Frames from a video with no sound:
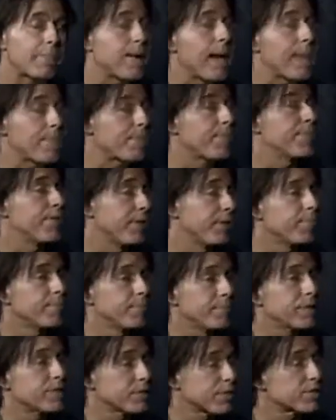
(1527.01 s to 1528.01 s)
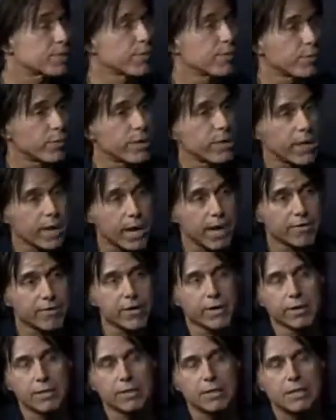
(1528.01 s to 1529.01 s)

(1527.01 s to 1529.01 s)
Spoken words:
apathy, because that's what we have here,